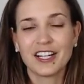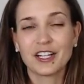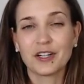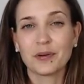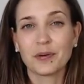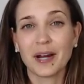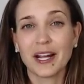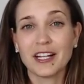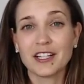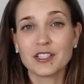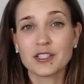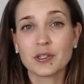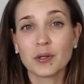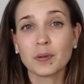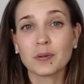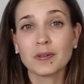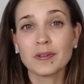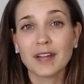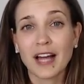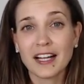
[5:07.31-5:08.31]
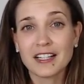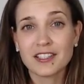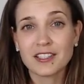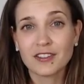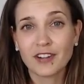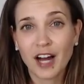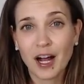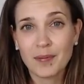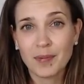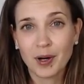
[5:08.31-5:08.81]
Great, so let's
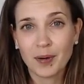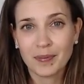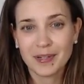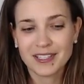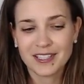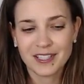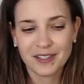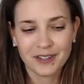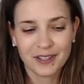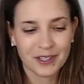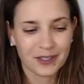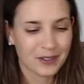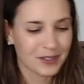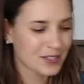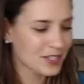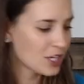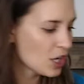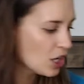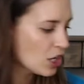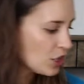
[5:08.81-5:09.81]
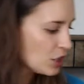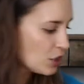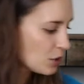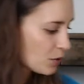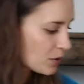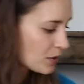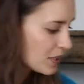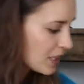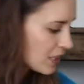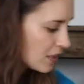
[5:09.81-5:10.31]
grab our materials.
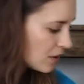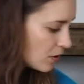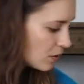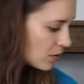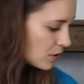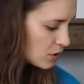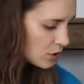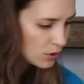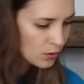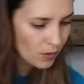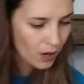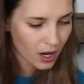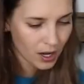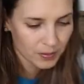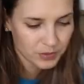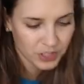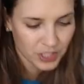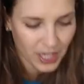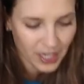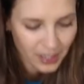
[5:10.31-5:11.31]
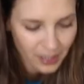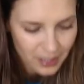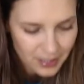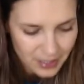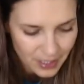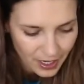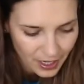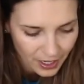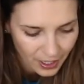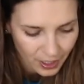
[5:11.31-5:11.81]
You'll need those two
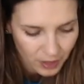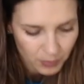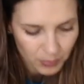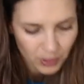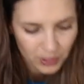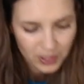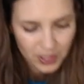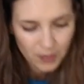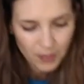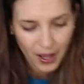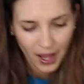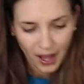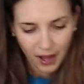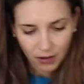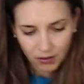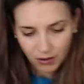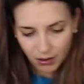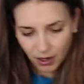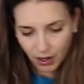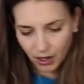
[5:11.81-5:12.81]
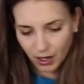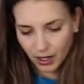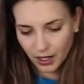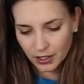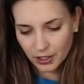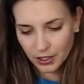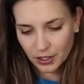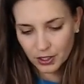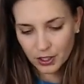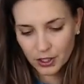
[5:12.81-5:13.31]
objects and put them out
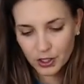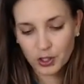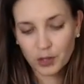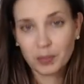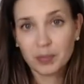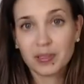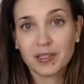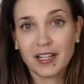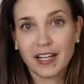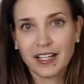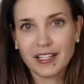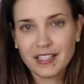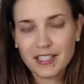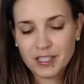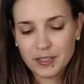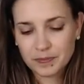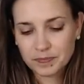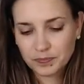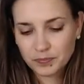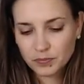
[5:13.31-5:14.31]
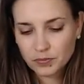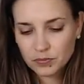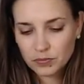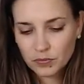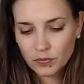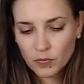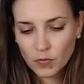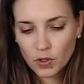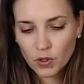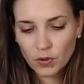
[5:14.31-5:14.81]
on your plate.
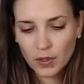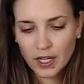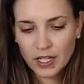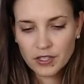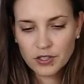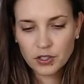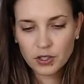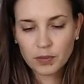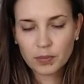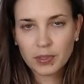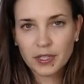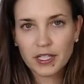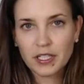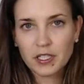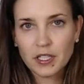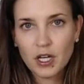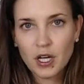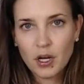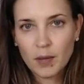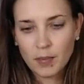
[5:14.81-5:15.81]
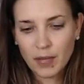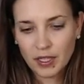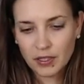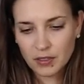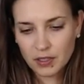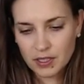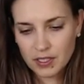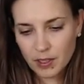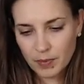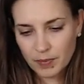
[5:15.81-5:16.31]
Okay, so your plate might
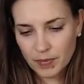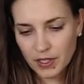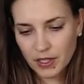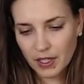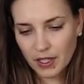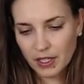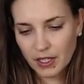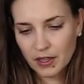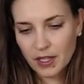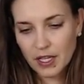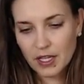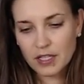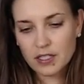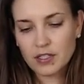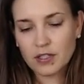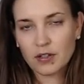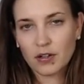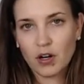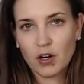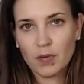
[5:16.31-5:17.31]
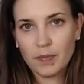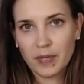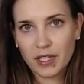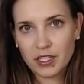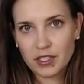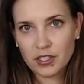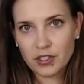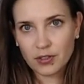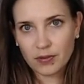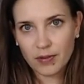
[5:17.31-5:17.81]
look something like this. They're all
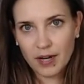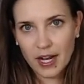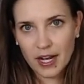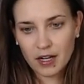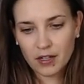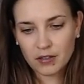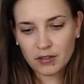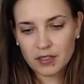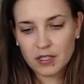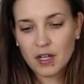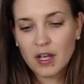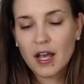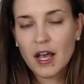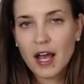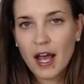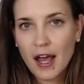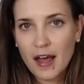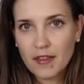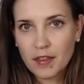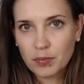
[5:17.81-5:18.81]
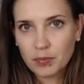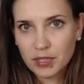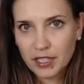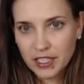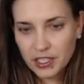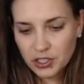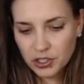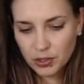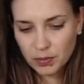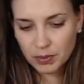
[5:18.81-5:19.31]
mixed around. And then
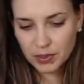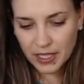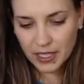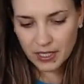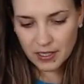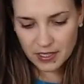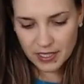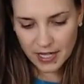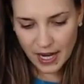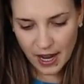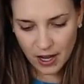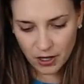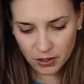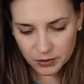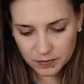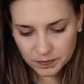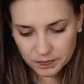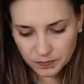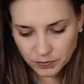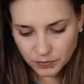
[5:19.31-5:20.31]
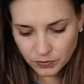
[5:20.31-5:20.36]
place your plate down.